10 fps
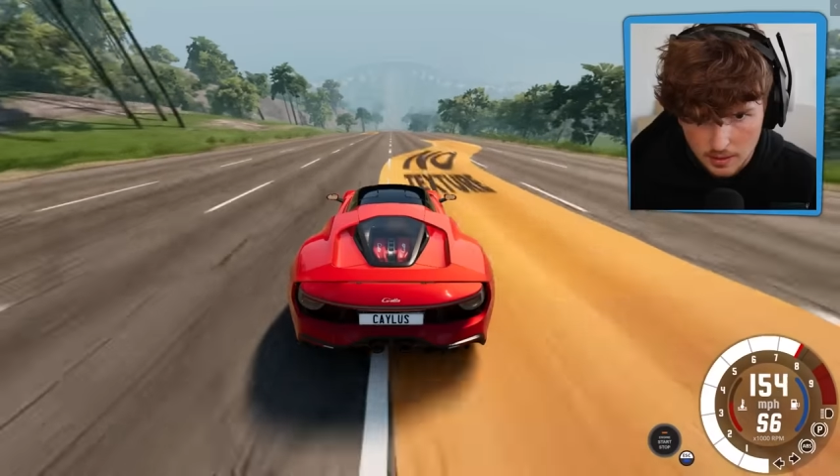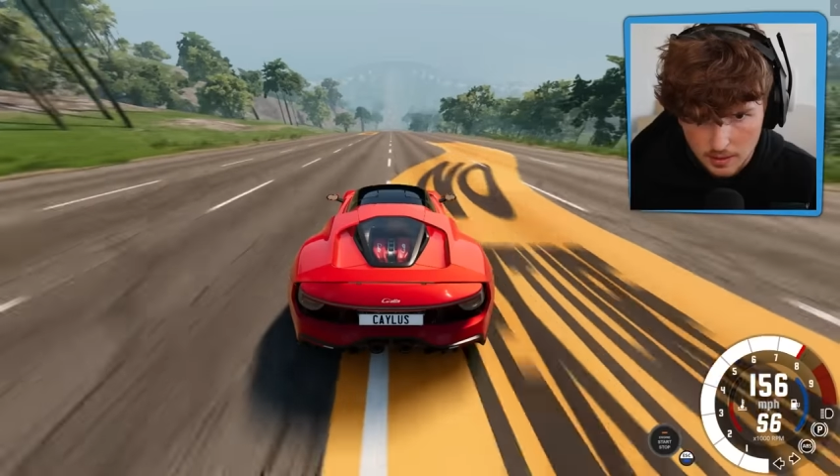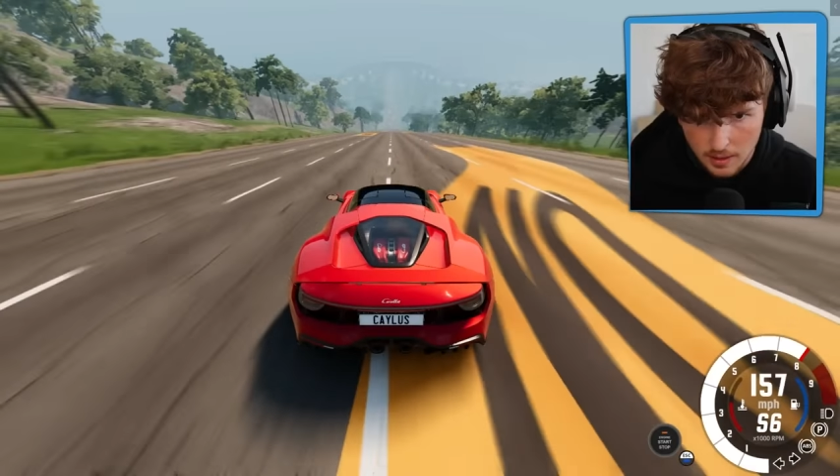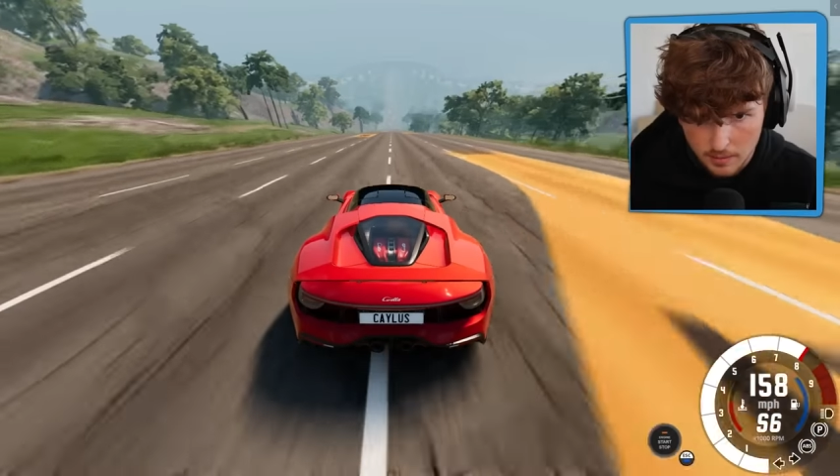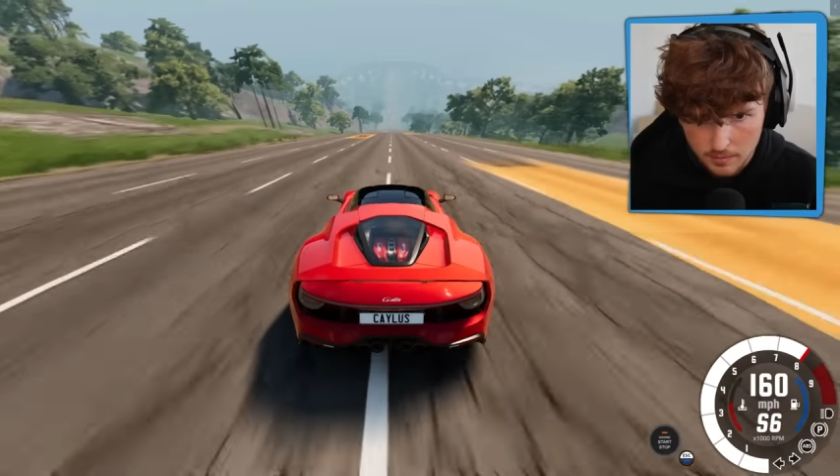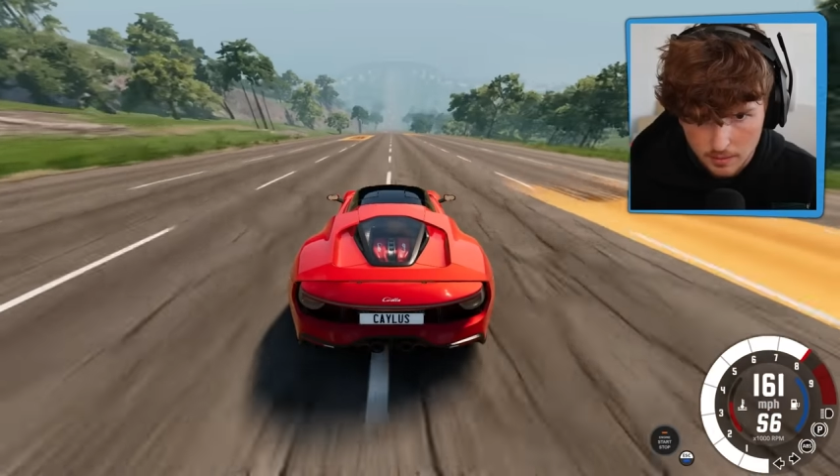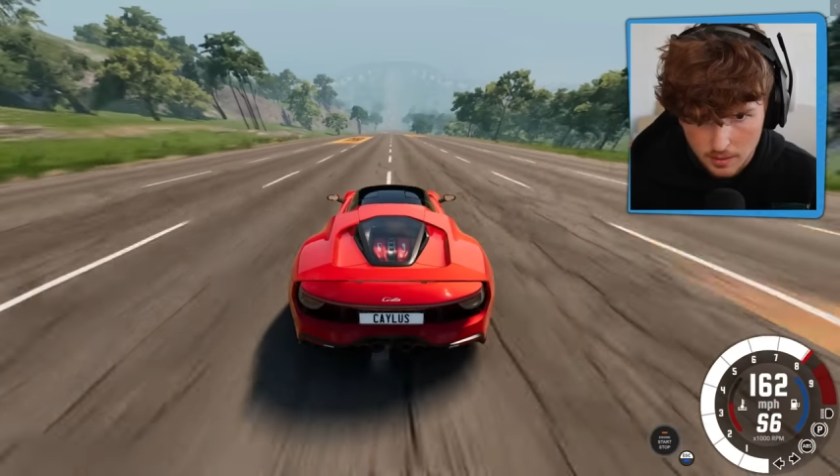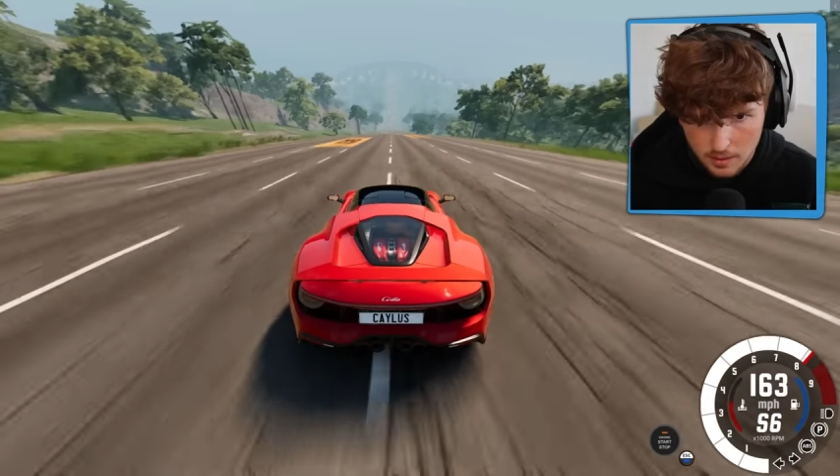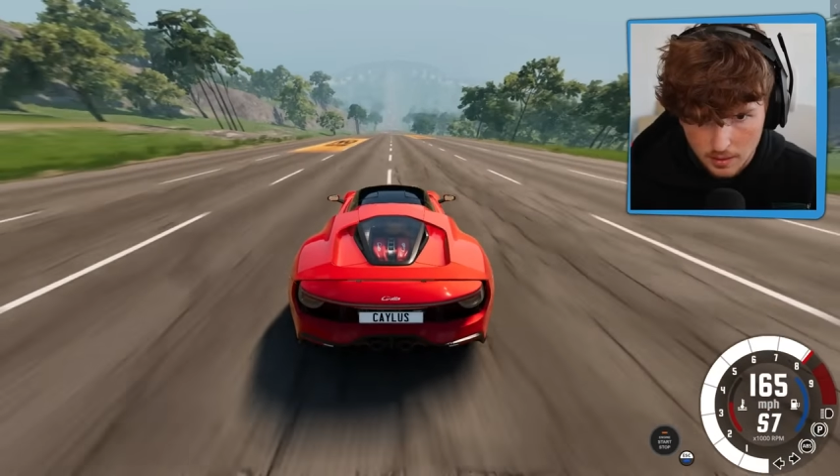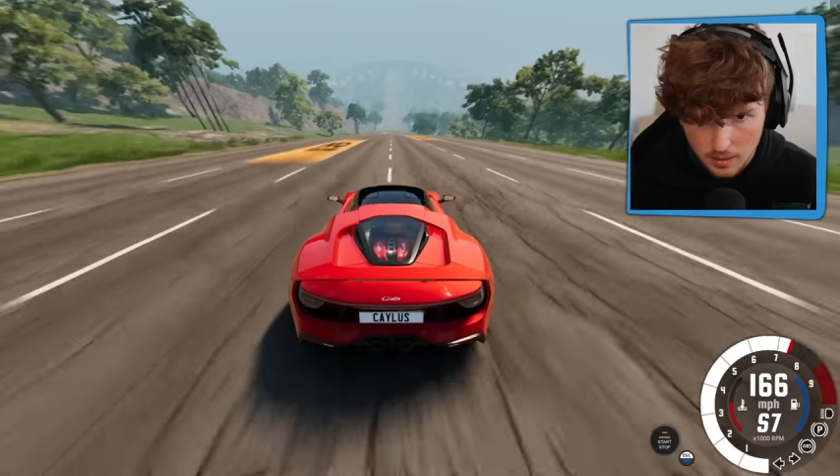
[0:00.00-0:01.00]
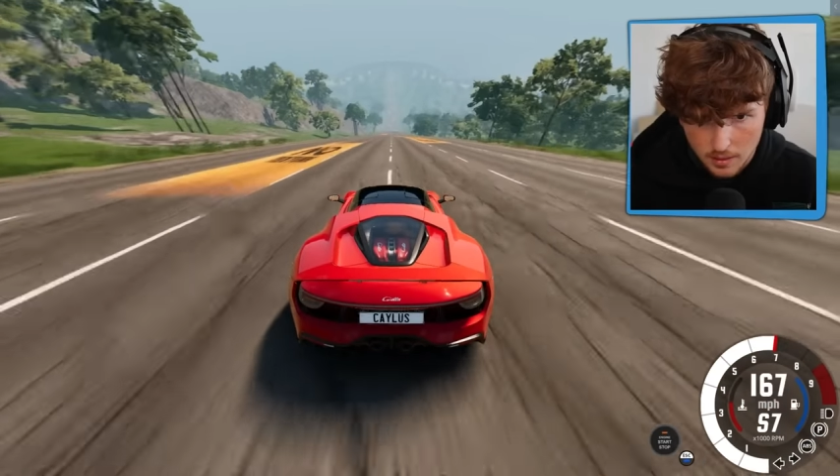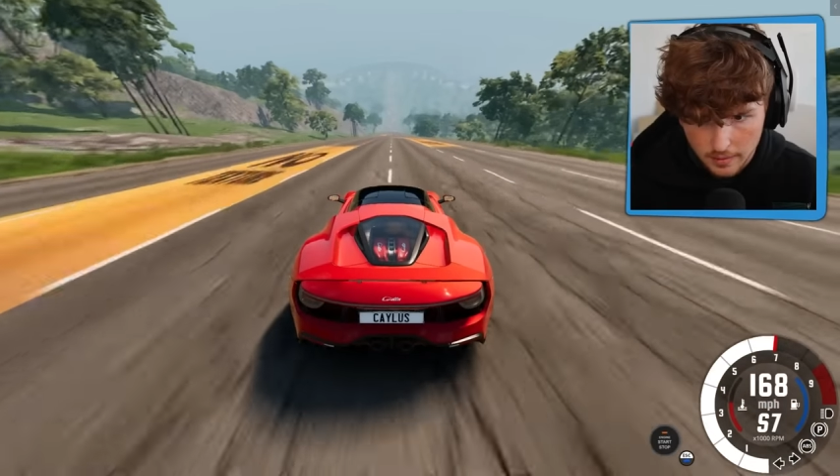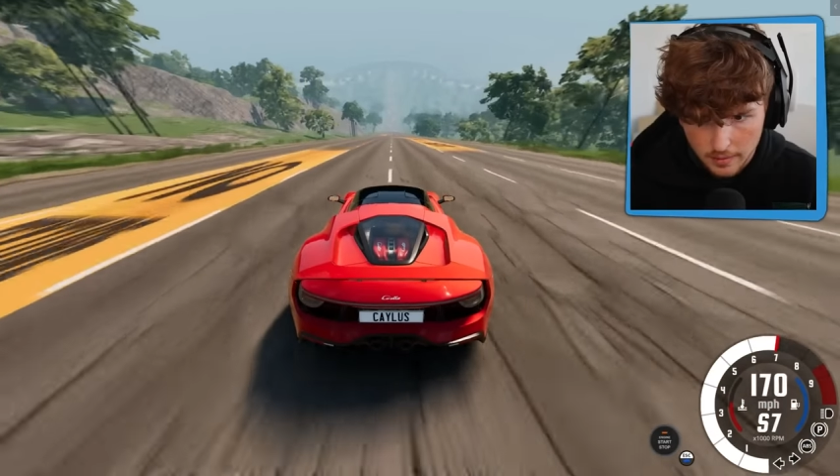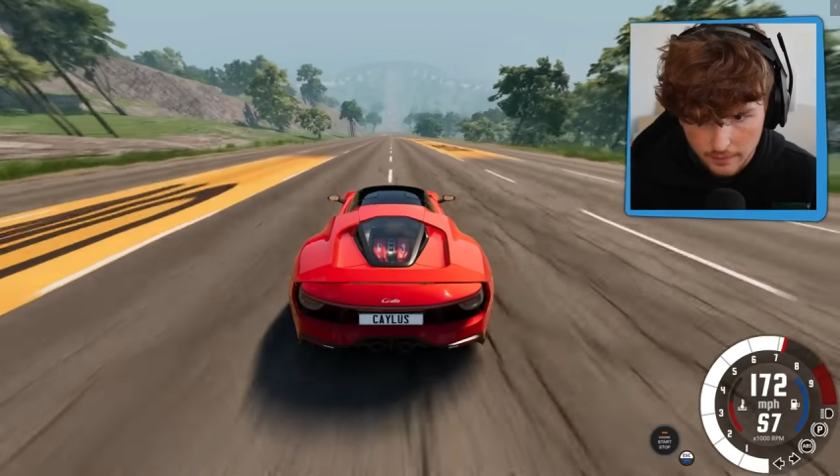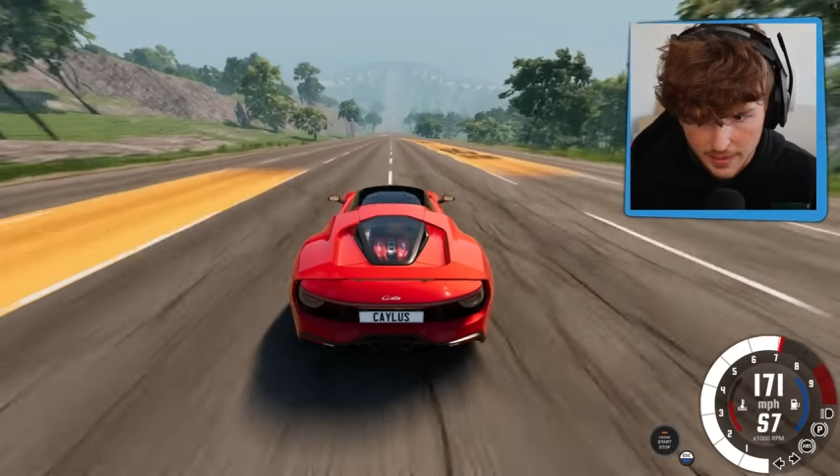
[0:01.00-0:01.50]
Yep,
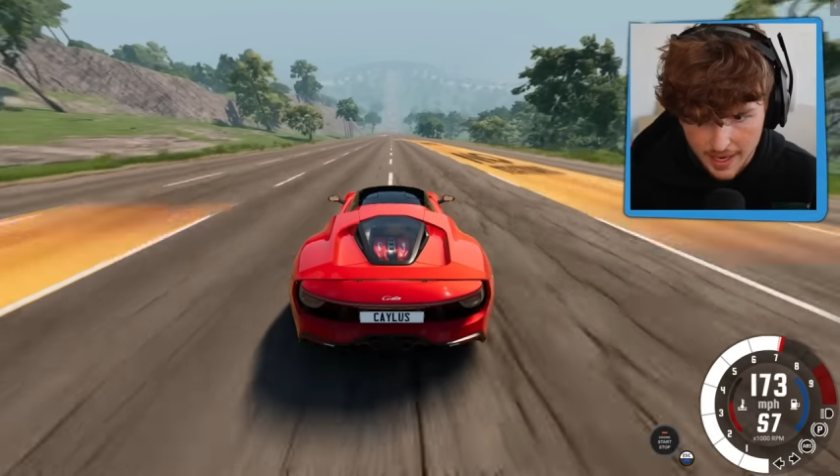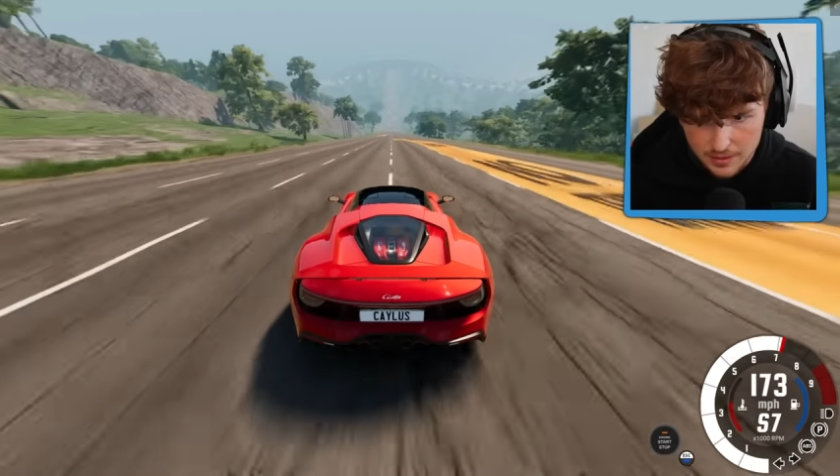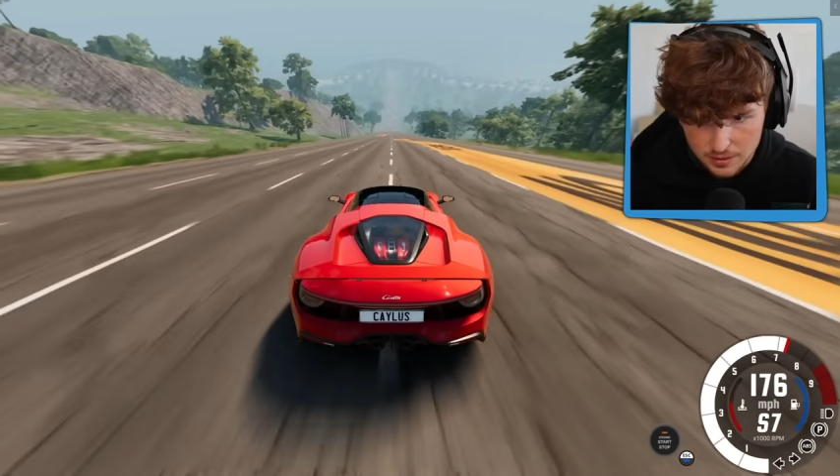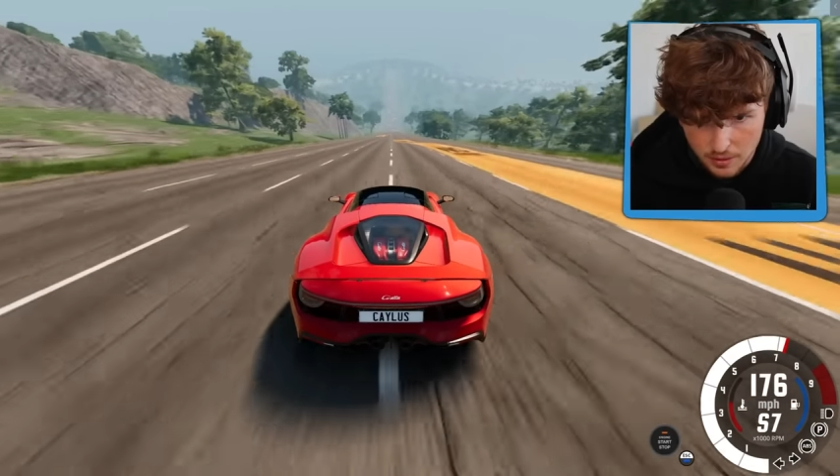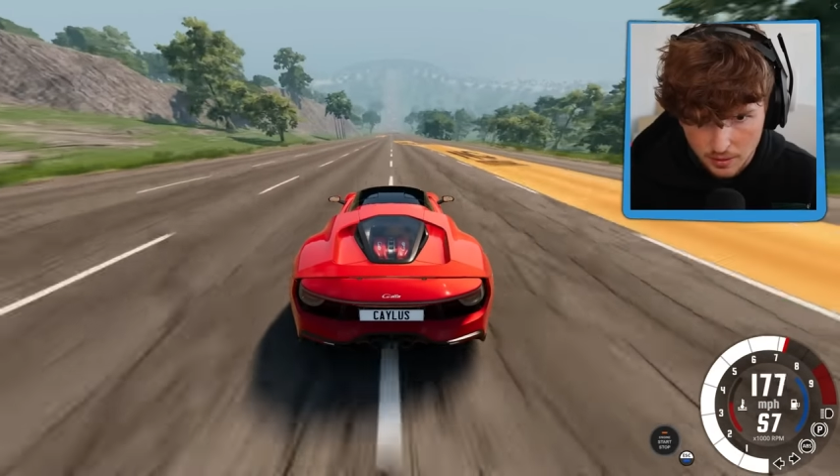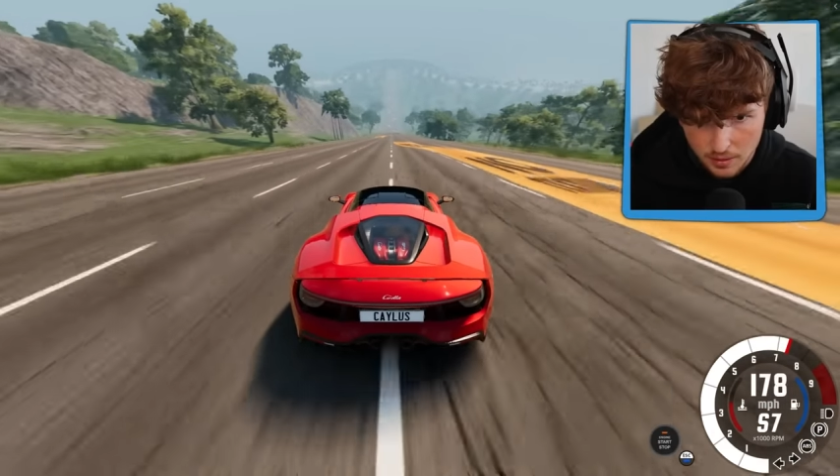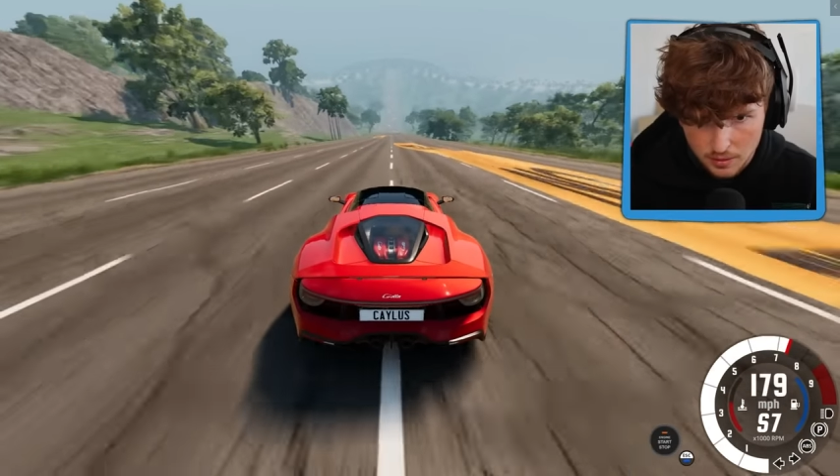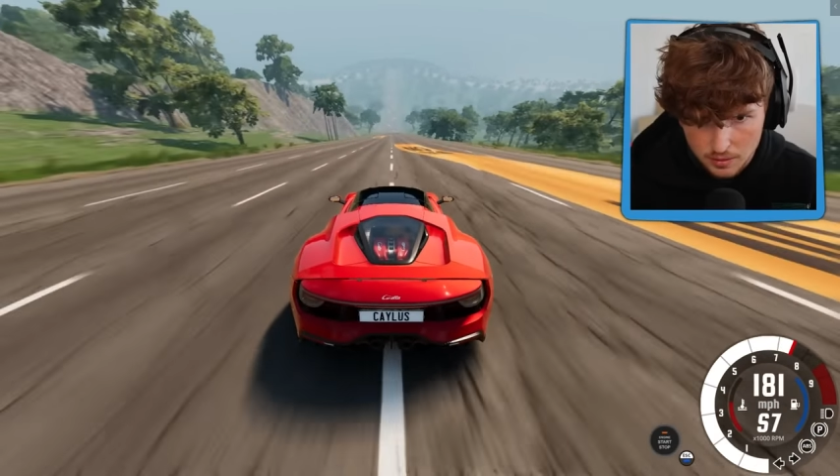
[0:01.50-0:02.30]
faster,